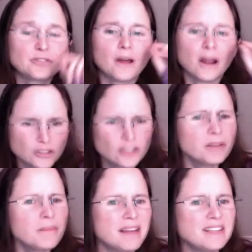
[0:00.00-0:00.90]
just a
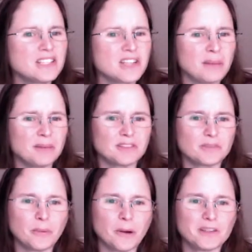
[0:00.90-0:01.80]
main stopping
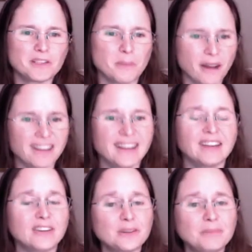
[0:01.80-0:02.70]
spot and a
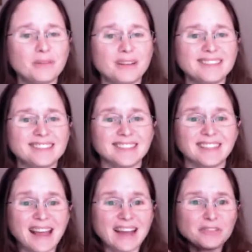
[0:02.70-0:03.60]
good place to
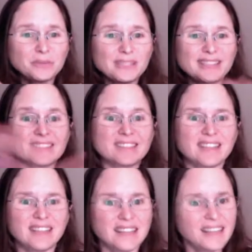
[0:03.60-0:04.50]
actually
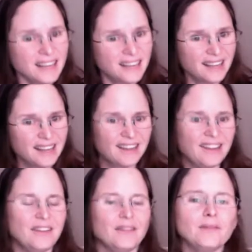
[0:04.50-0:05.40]
see
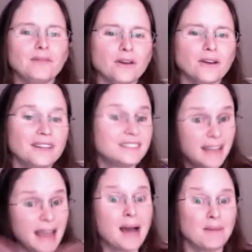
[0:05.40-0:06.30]
it's a
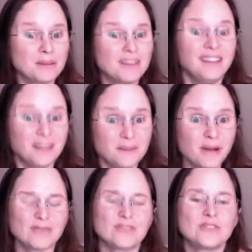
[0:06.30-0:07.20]
gap in the
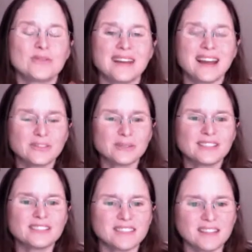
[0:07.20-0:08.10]
mountains. You can actually
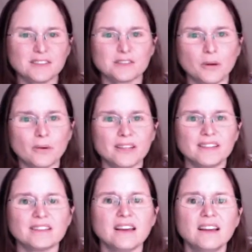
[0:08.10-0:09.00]
see the
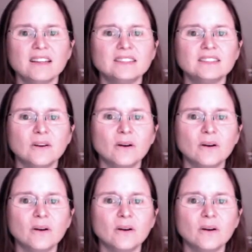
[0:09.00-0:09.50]
Smokies. So